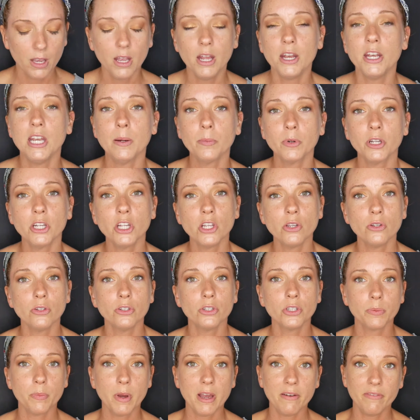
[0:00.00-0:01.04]
Now I'm going to
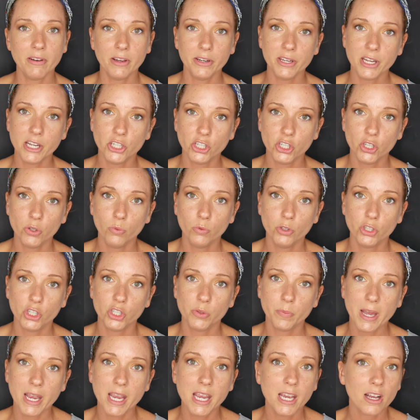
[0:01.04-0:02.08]
use my foundation, which is
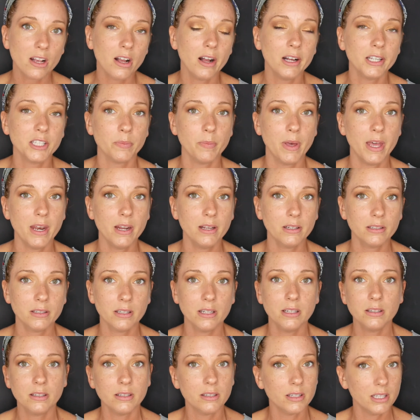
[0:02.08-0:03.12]
by IT Cosmetics.
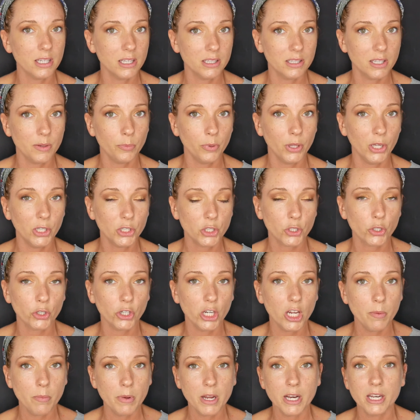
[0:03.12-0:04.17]
It's the CC Plus
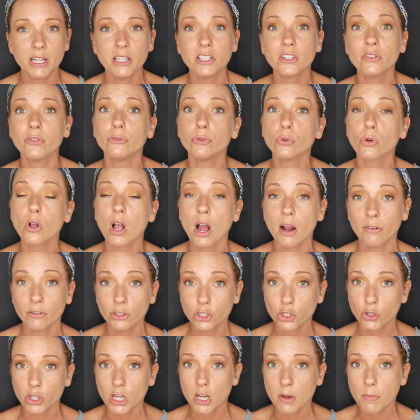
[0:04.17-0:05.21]
cream. It is a full
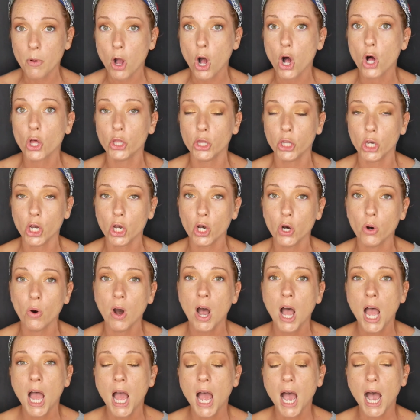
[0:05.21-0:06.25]
coverage cream, although
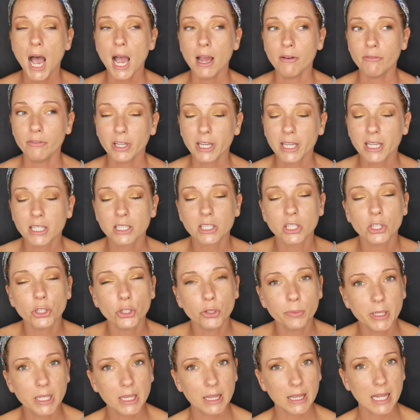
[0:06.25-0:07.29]
I feel like it's a
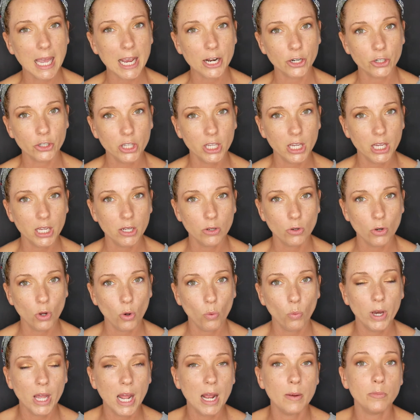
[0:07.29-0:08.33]
little bit lighter than
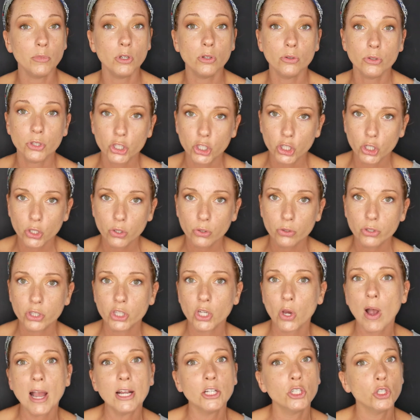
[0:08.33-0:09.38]
what I'm used to,
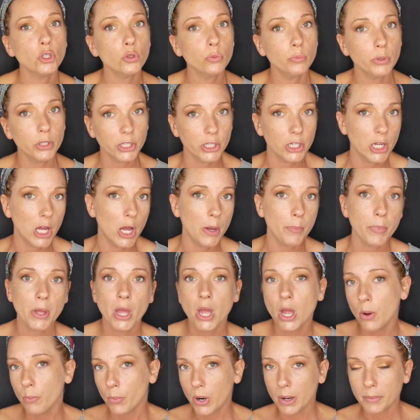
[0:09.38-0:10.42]
so I do build it up
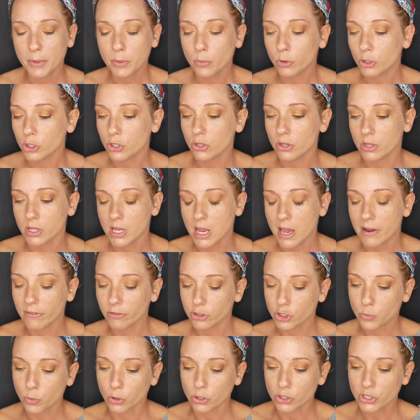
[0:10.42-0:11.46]
probably more so than the
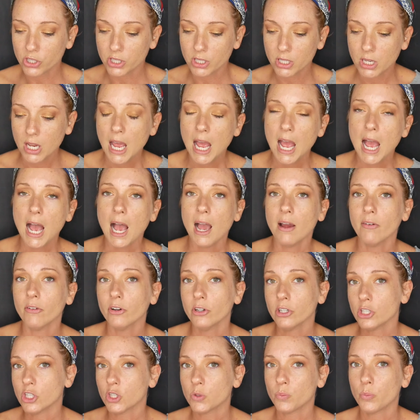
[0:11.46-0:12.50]
average person. I've
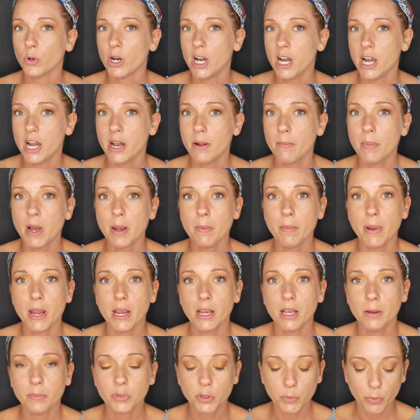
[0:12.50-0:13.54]
already sprayed my
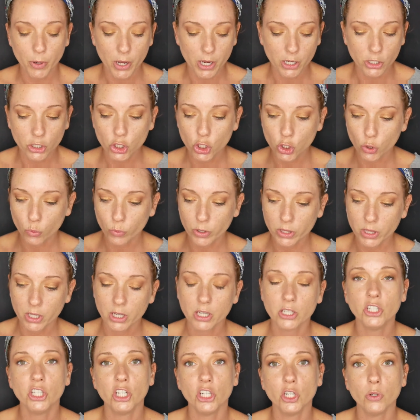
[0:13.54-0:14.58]
makeup sponge with the
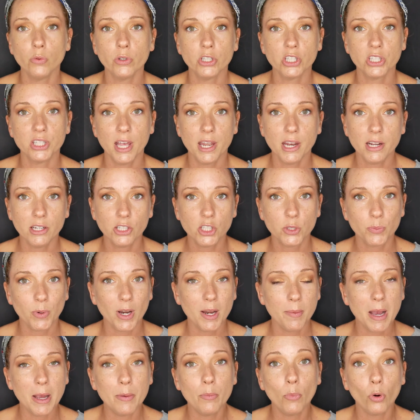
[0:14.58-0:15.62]
continuous setting
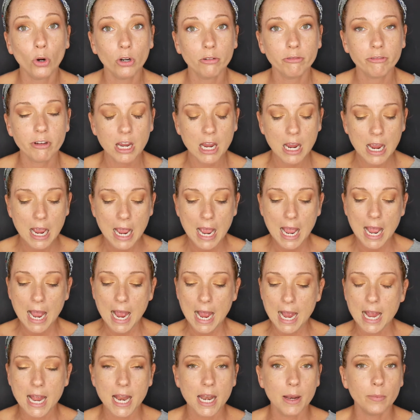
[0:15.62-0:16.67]
spray by MORPHE,
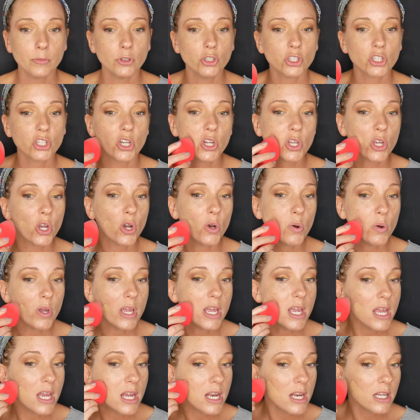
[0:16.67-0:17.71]
and I'm just going to go
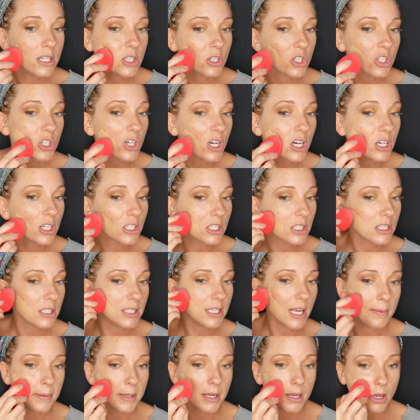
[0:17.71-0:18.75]
in and start
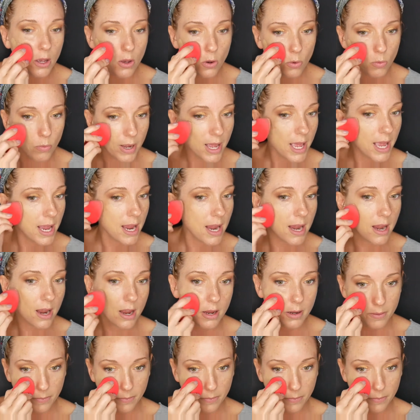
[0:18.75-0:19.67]
dabbing away.